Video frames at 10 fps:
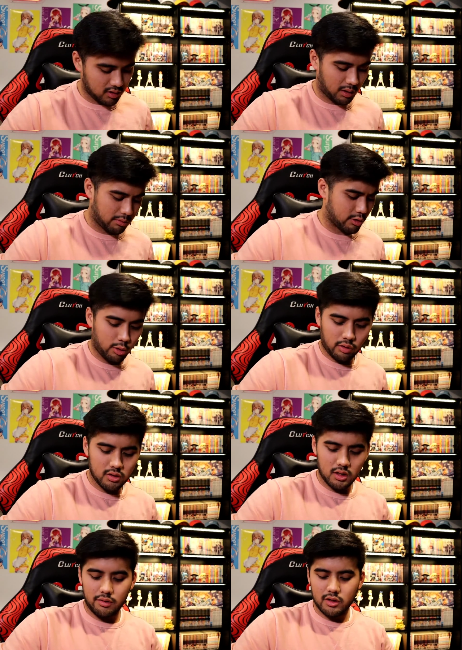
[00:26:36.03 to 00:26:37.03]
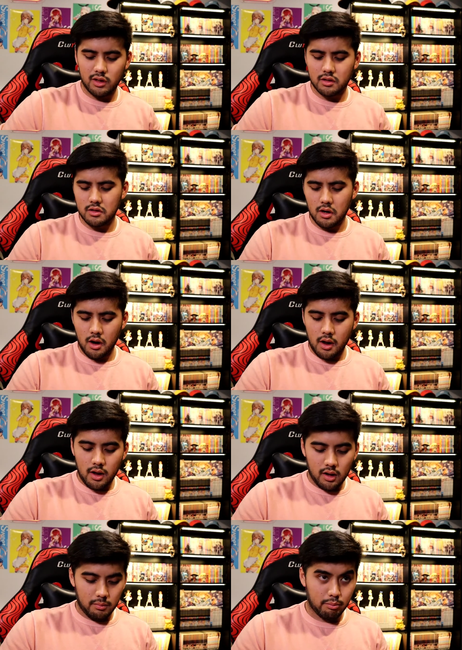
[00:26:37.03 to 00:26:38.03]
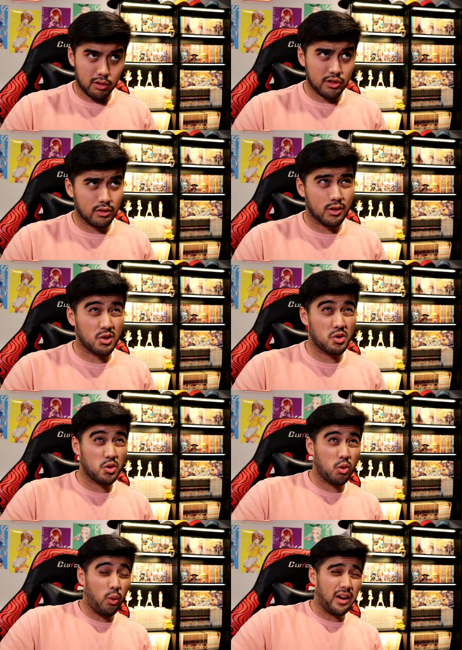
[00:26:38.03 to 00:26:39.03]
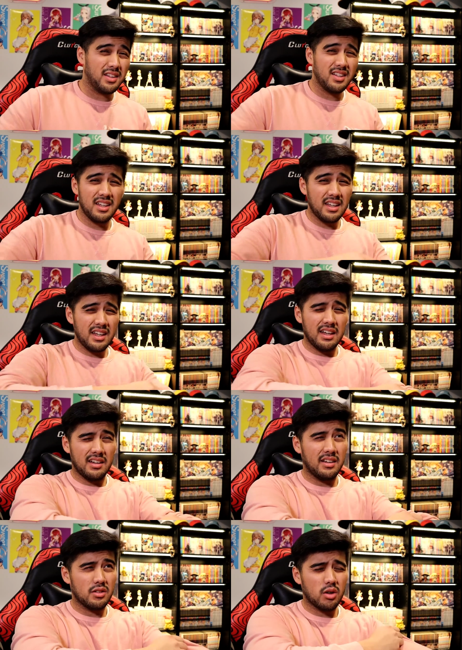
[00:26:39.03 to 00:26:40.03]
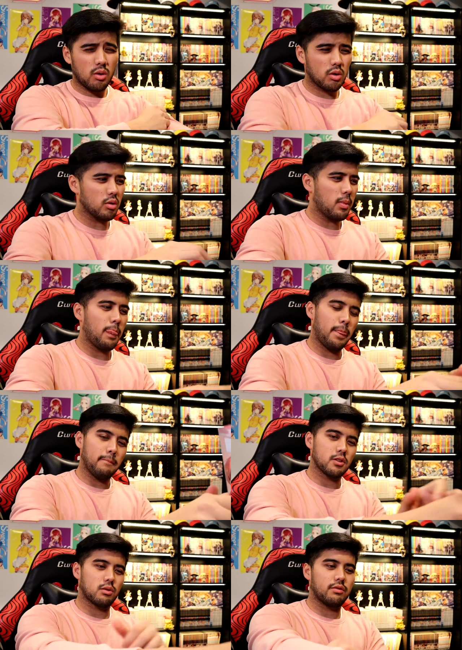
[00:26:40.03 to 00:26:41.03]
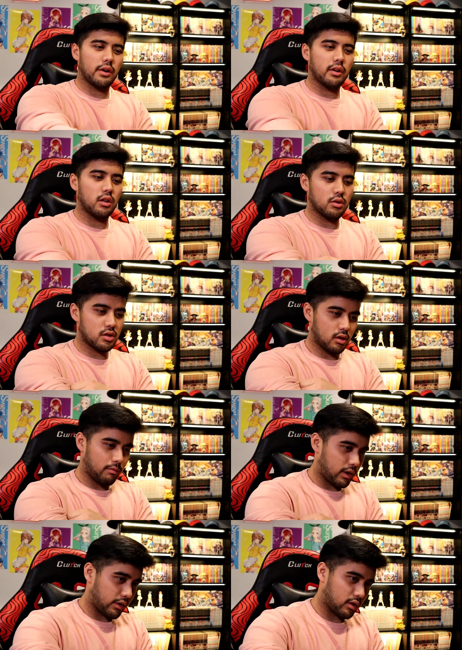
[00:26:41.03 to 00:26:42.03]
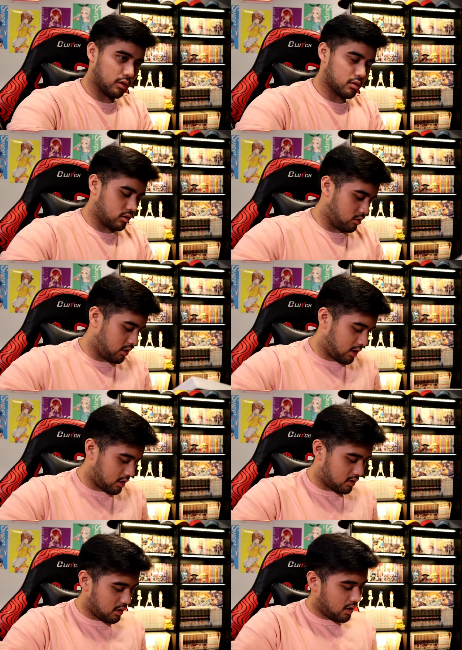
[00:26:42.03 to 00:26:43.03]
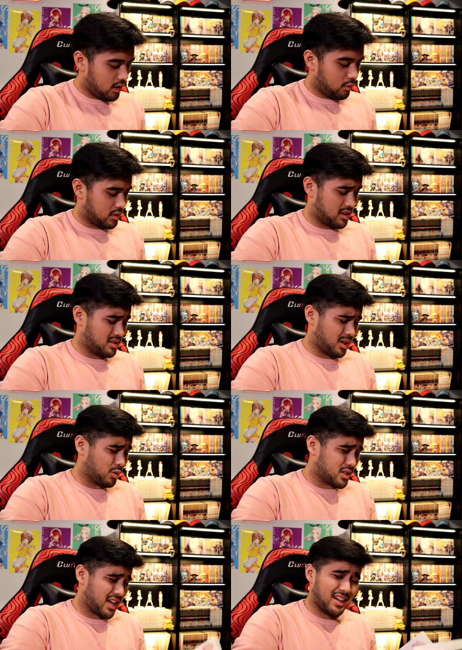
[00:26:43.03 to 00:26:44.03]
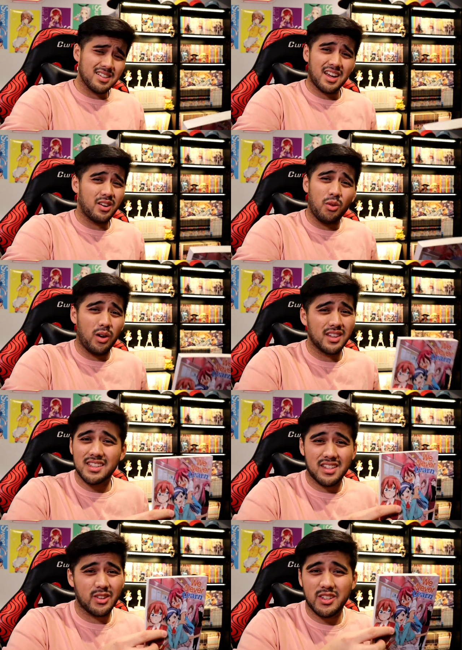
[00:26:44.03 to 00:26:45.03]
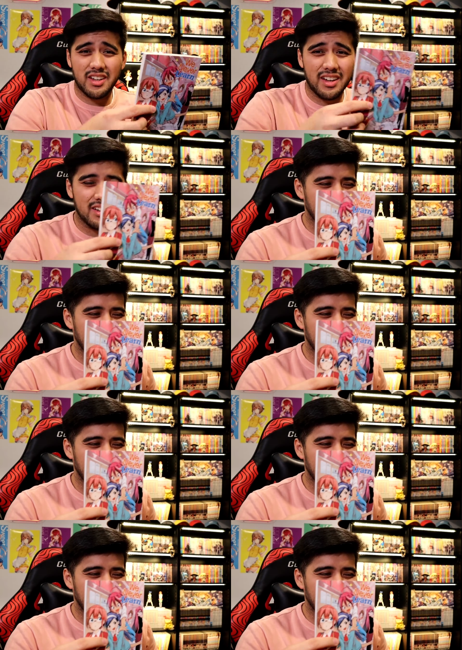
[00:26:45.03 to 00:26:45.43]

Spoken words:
at the time of recording this I've collected. I'm pretty sure there's 20 in total. So we're very close. I'm very close to the end, which is so sad because I don't want this series to